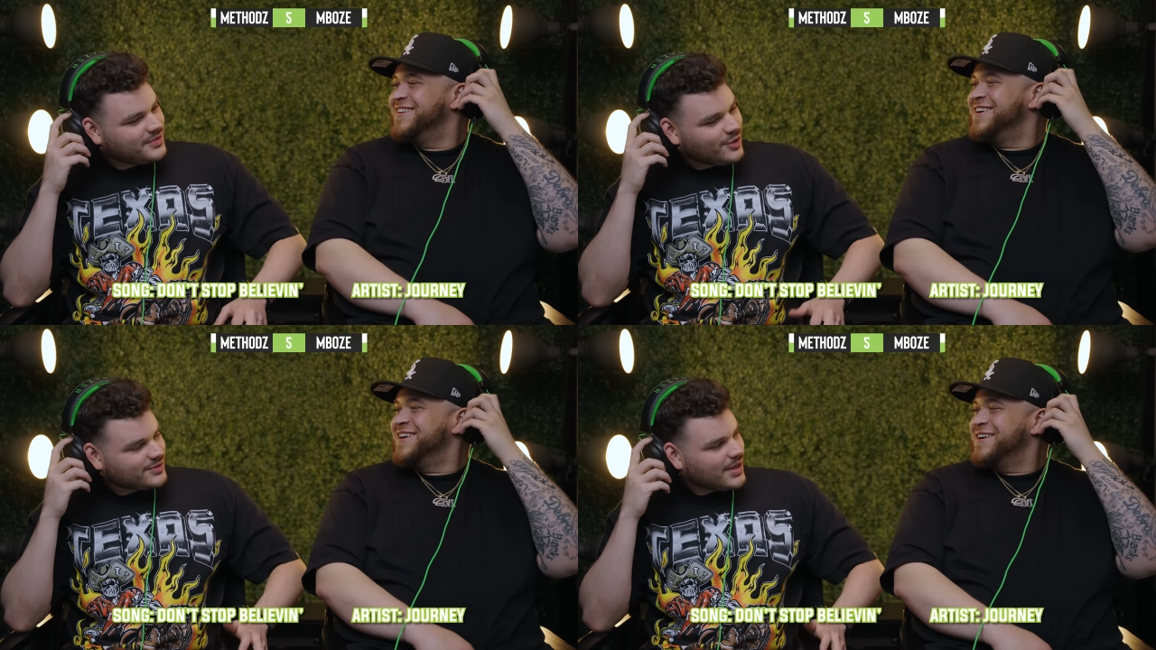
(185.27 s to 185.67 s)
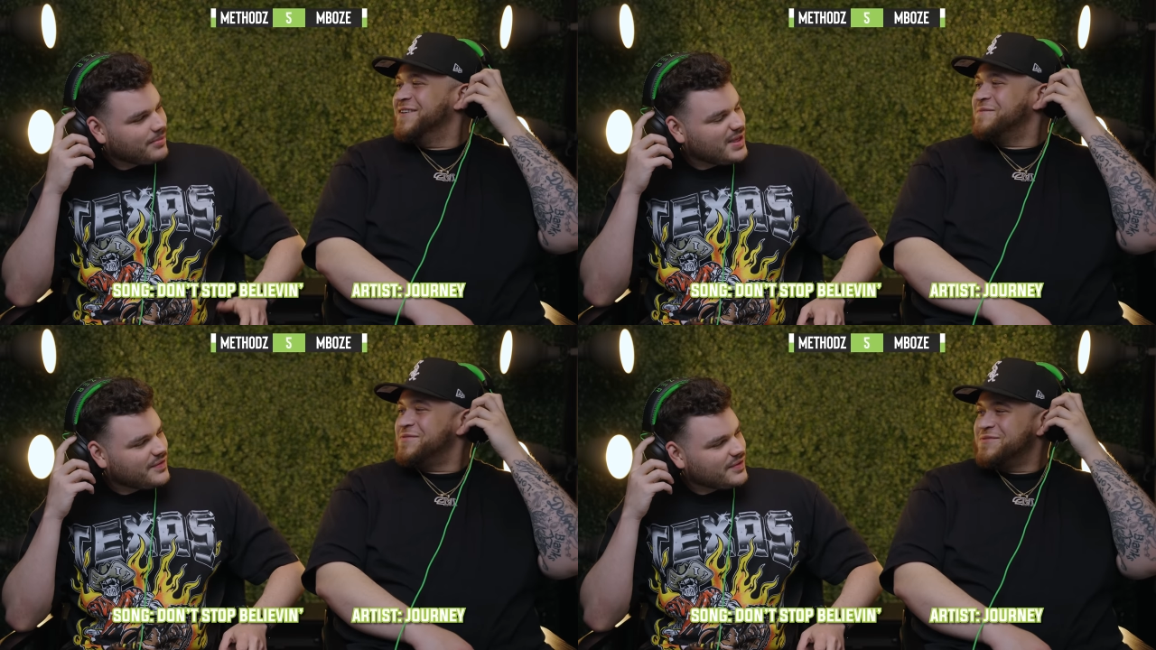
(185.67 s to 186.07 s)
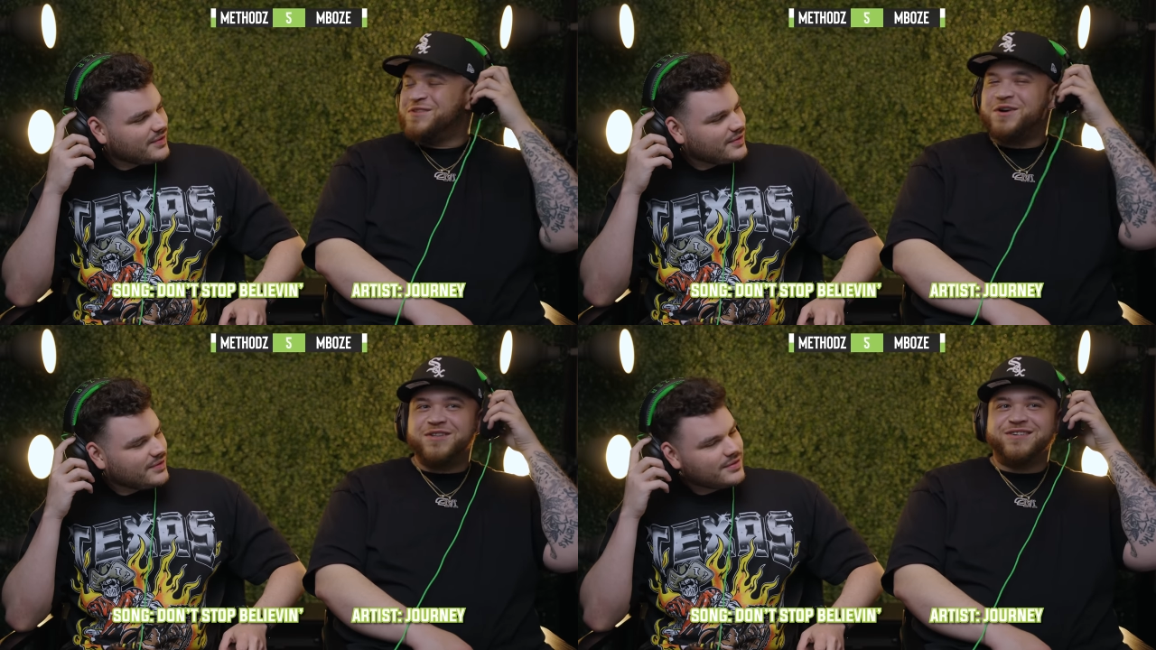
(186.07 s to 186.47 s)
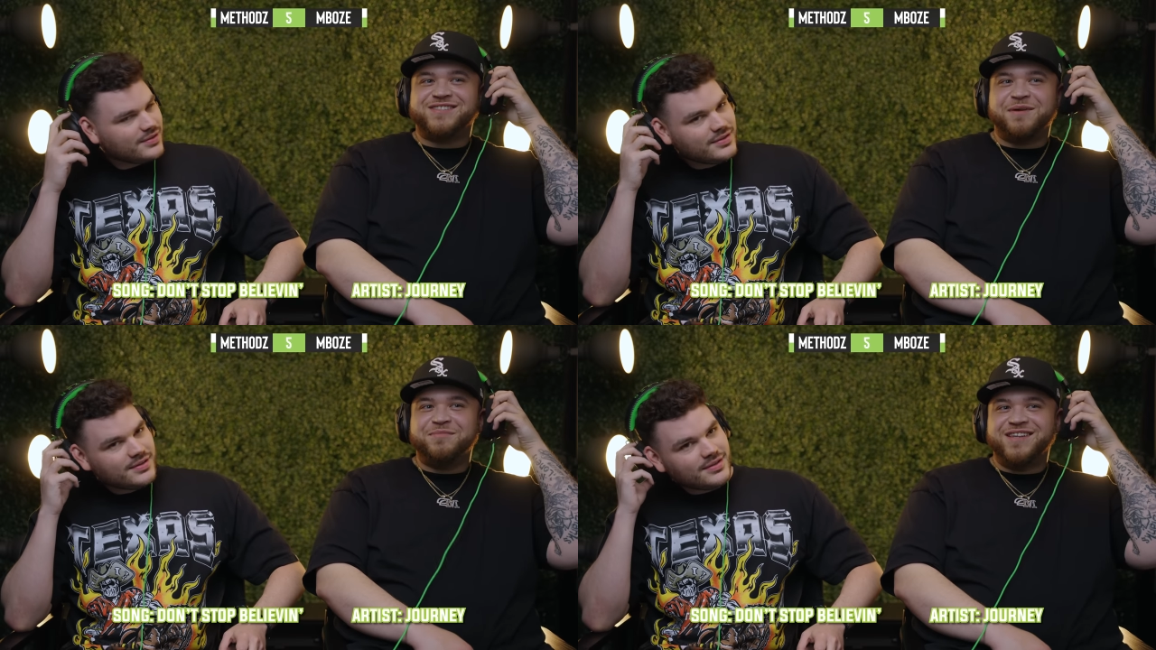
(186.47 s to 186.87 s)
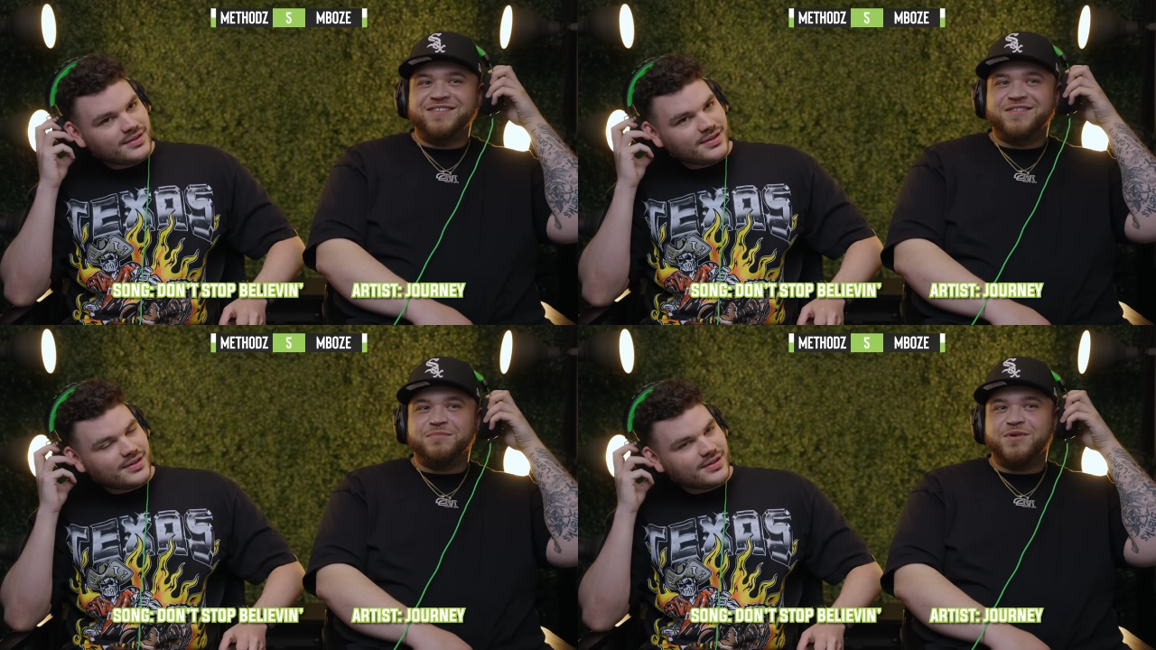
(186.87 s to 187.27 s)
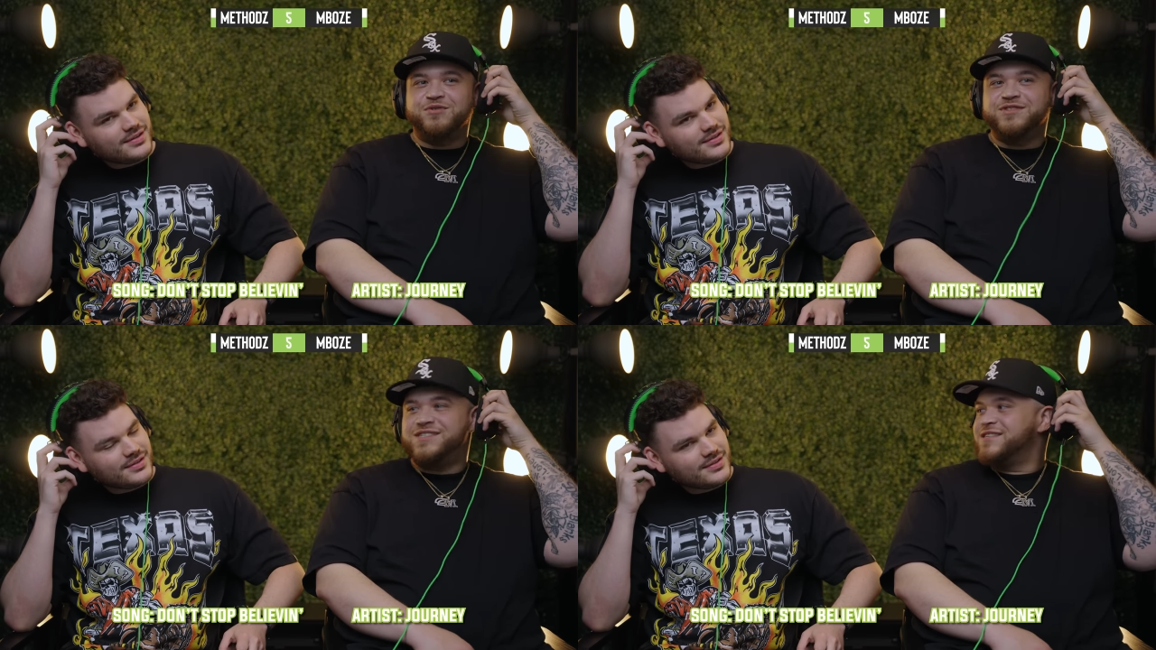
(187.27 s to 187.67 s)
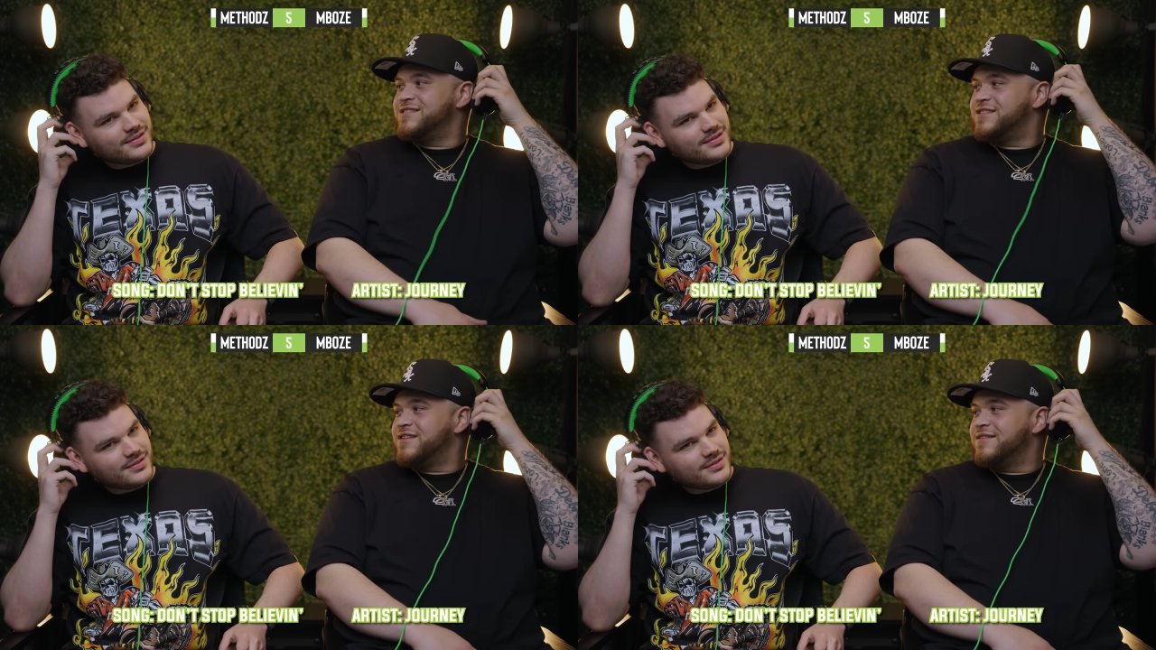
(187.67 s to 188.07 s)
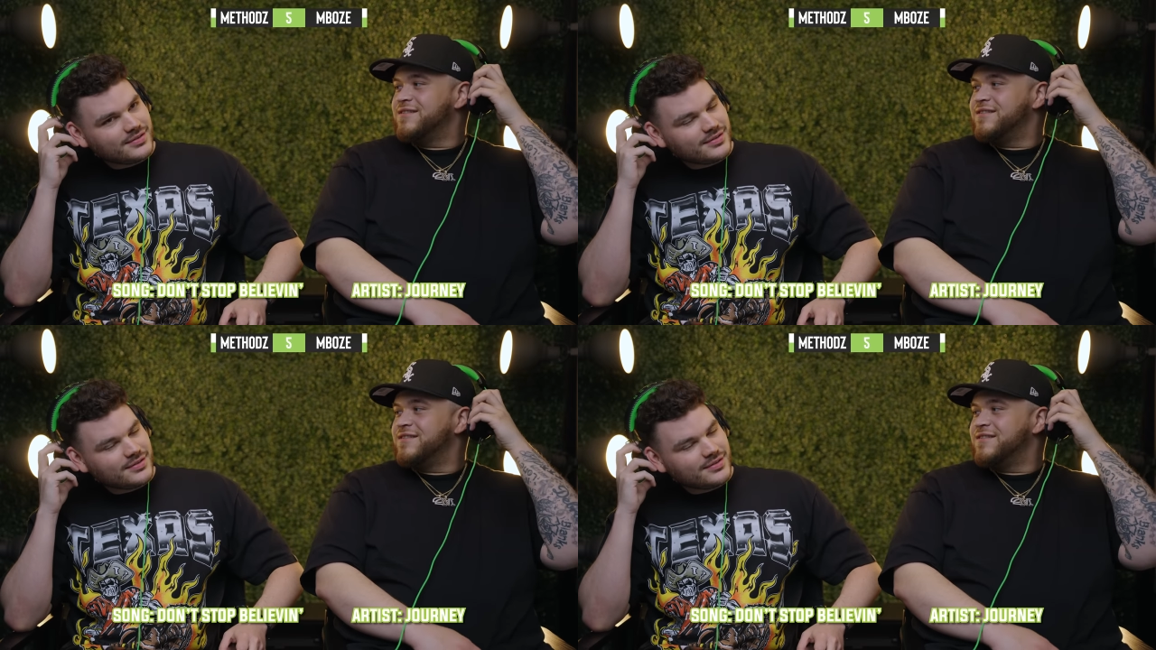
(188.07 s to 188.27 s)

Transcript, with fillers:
Speaker 1: But don't stop believing. Don't stop believing. But who sings it though?